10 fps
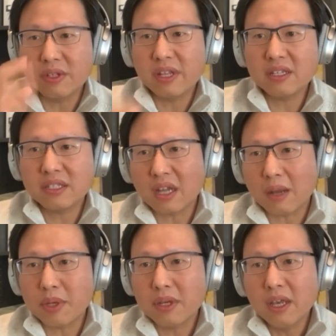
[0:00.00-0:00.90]
next
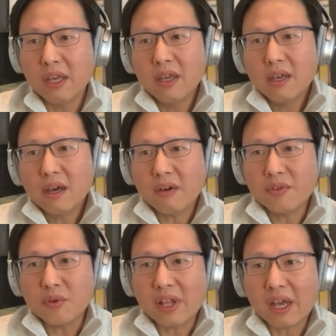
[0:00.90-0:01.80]
stop of
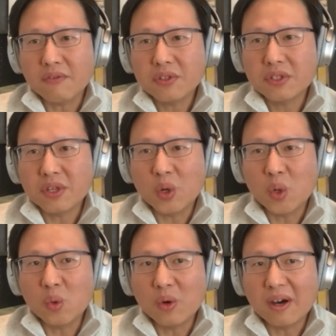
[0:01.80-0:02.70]
your life.
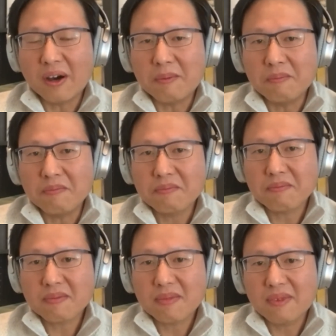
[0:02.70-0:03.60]
So
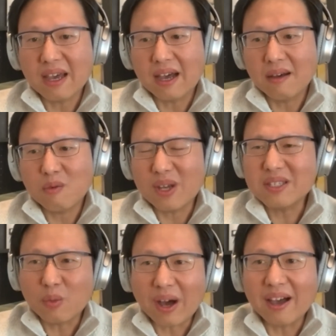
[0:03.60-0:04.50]
yeah, once
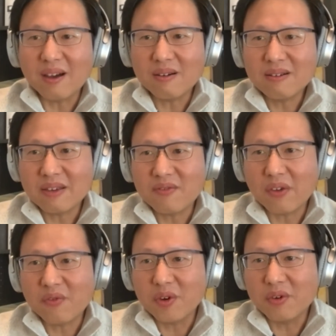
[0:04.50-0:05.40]
in a while, if I
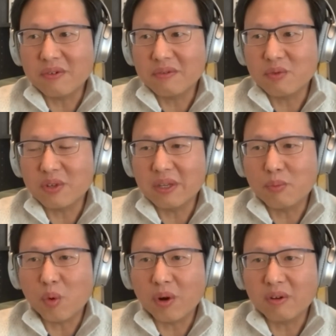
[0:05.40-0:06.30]
feel really
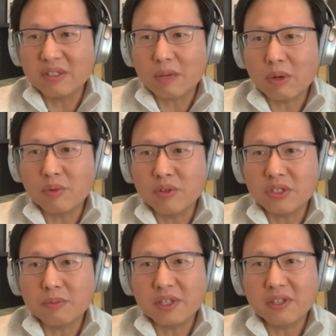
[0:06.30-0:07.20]
bored or someone
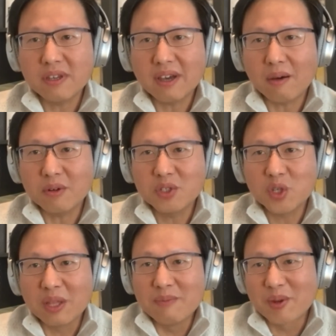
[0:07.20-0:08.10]
pushes me, I will
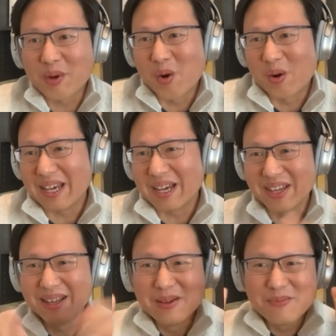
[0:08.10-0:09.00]
show them the recording of it.
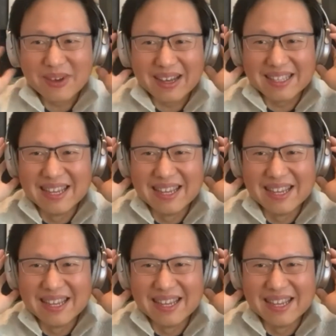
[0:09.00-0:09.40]
But